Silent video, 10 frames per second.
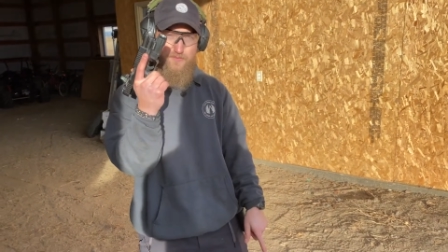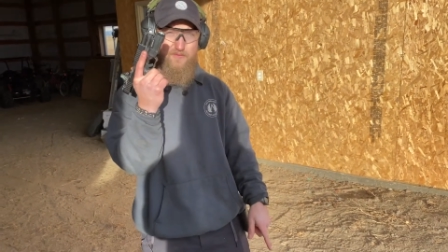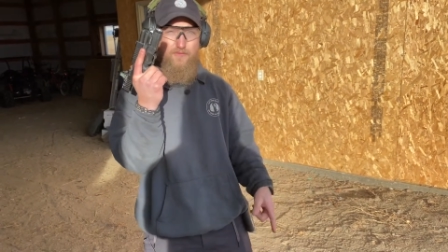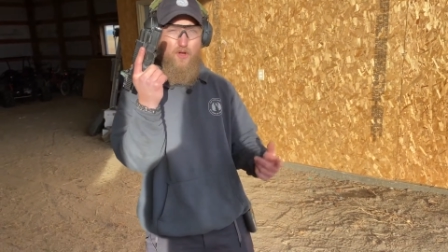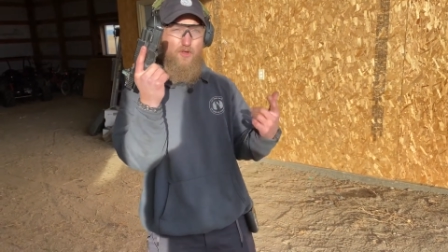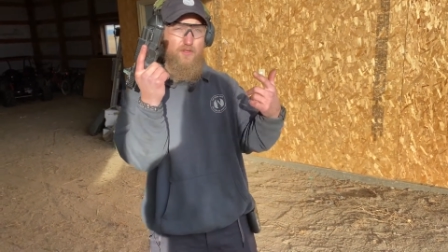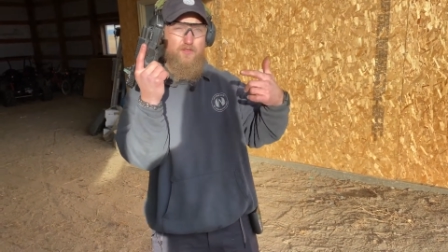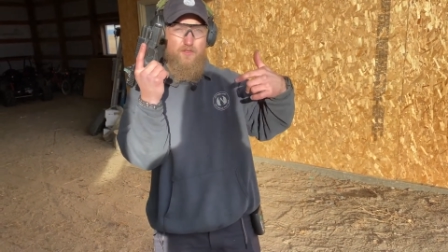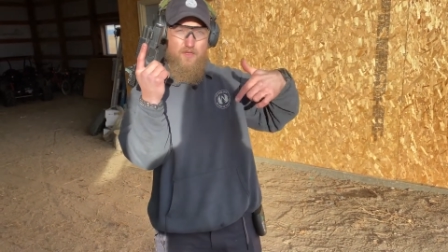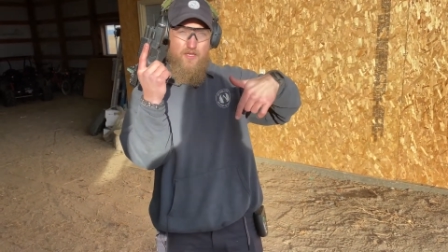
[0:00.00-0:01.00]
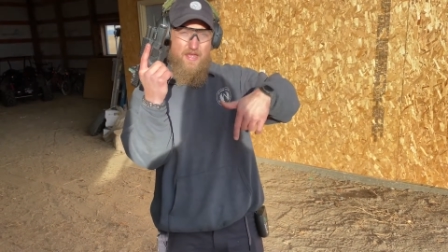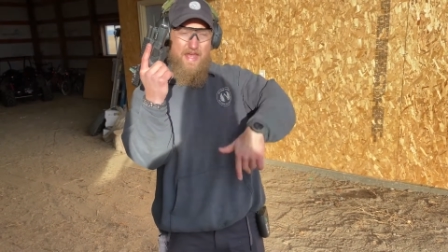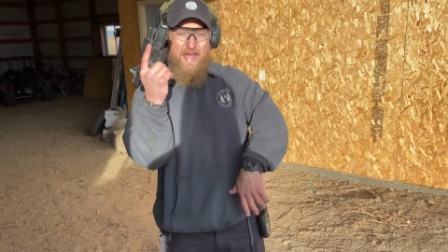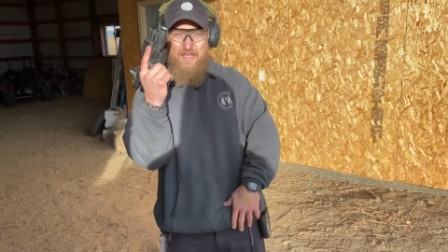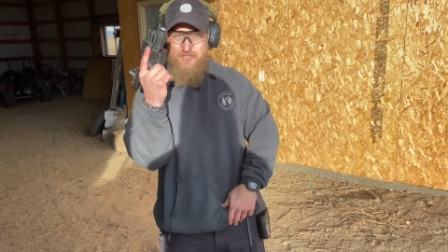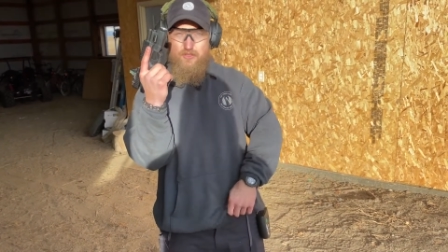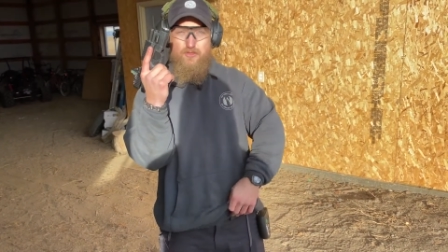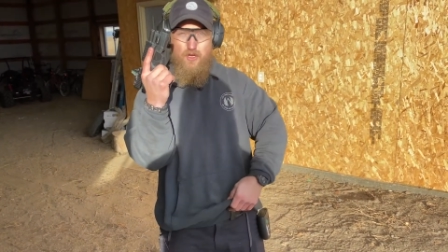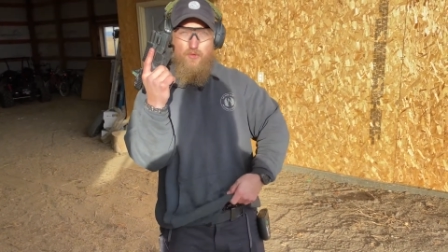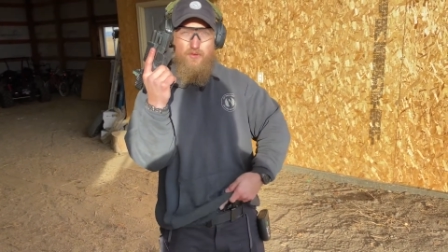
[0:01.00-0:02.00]
falling as you're
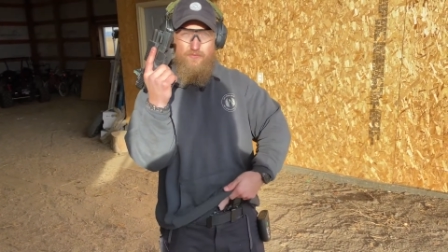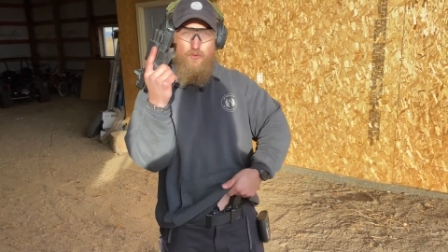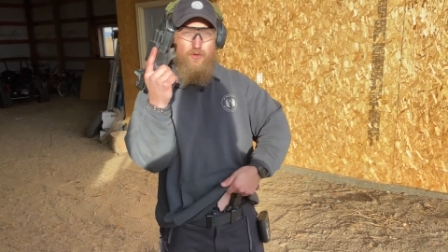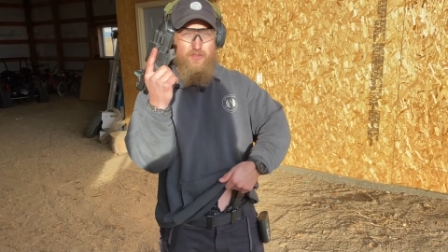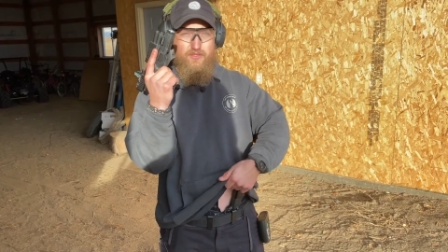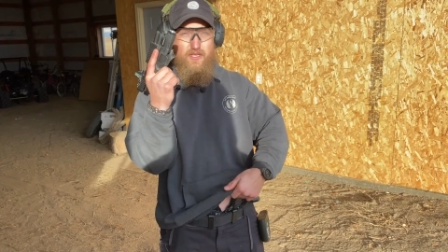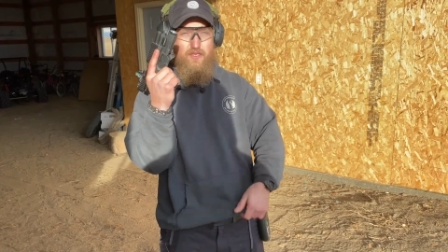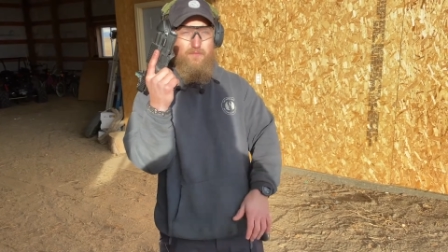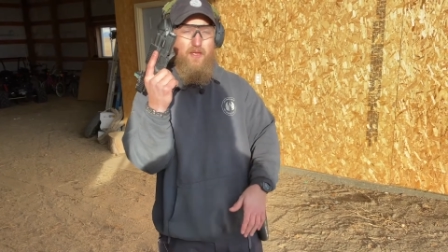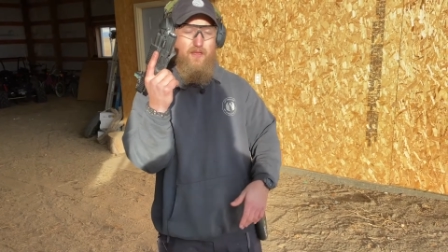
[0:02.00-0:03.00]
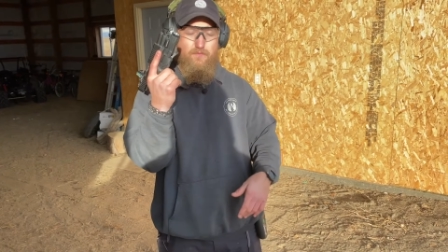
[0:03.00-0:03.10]
going for your second mag.